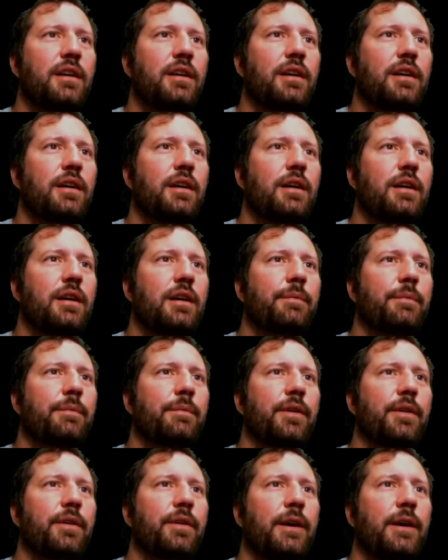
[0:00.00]
Um,
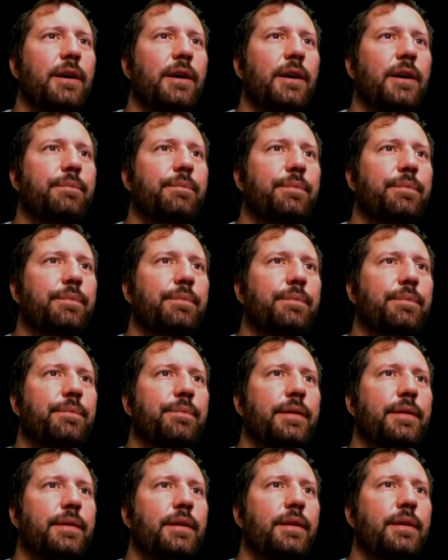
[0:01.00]
okay.
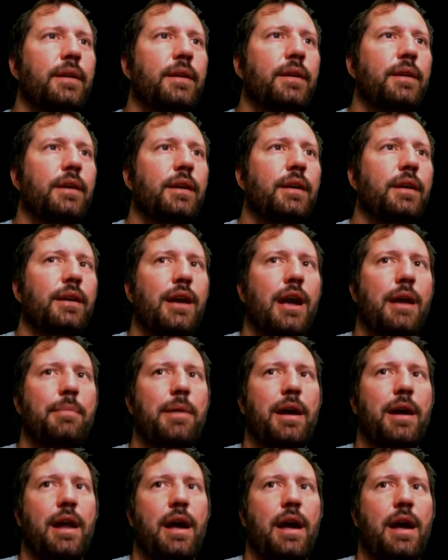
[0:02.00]
Come
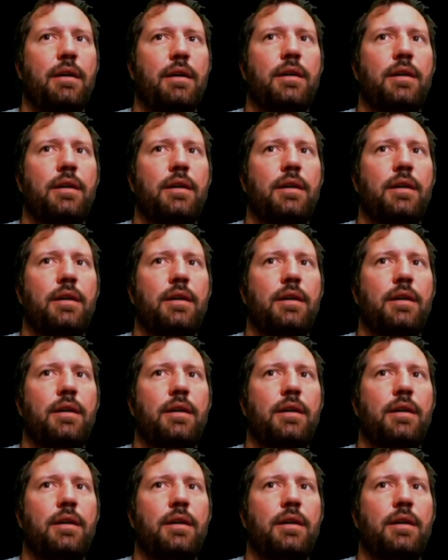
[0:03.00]
on now.